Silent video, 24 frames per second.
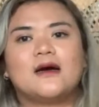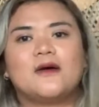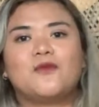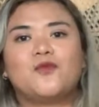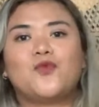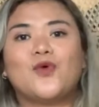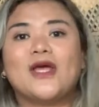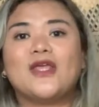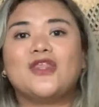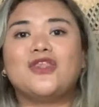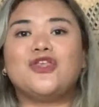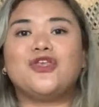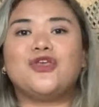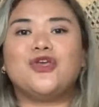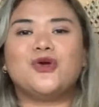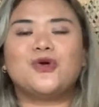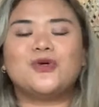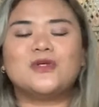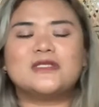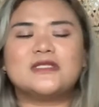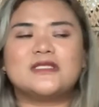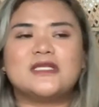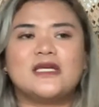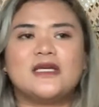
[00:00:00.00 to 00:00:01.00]
When
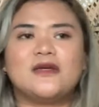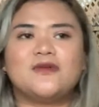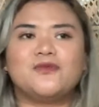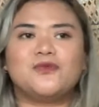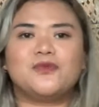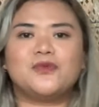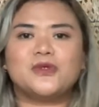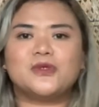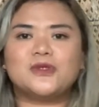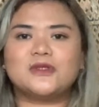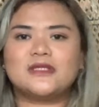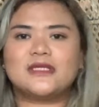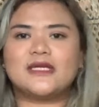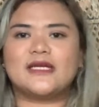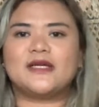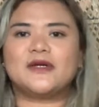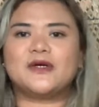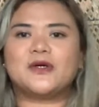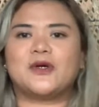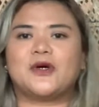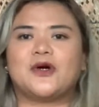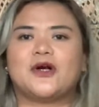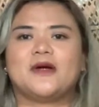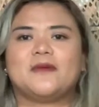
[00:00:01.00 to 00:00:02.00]
using rooting
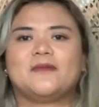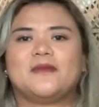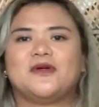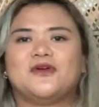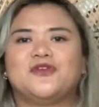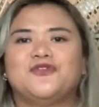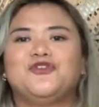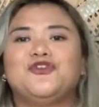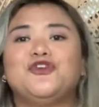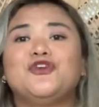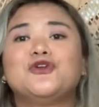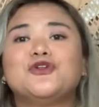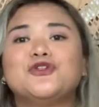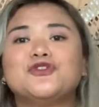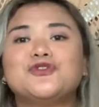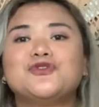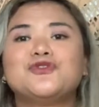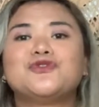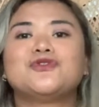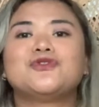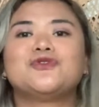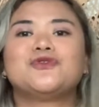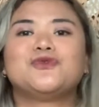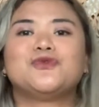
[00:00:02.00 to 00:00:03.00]
hormone, use
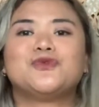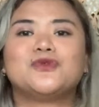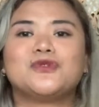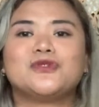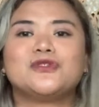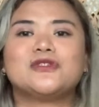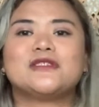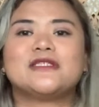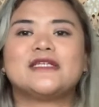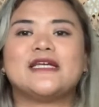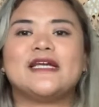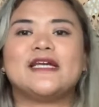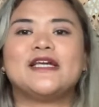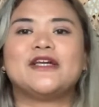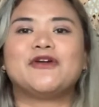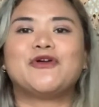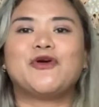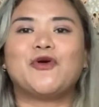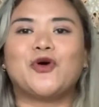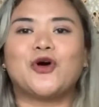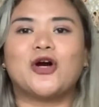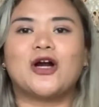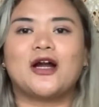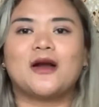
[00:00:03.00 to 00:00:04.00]
rooting
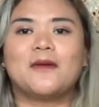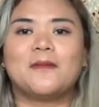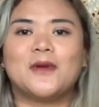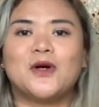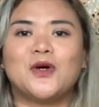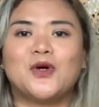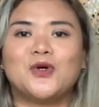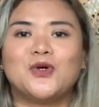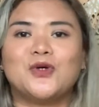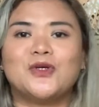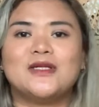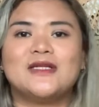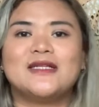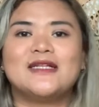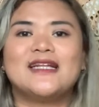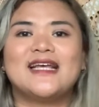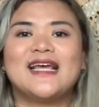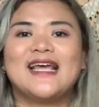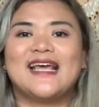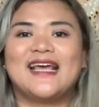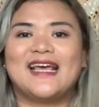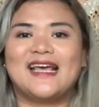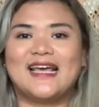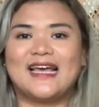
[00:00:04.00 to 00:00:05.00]
hormone
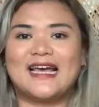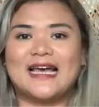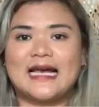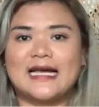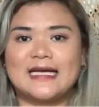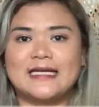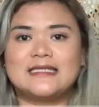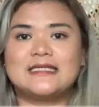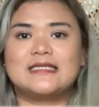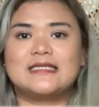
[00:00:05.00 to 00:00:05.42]
as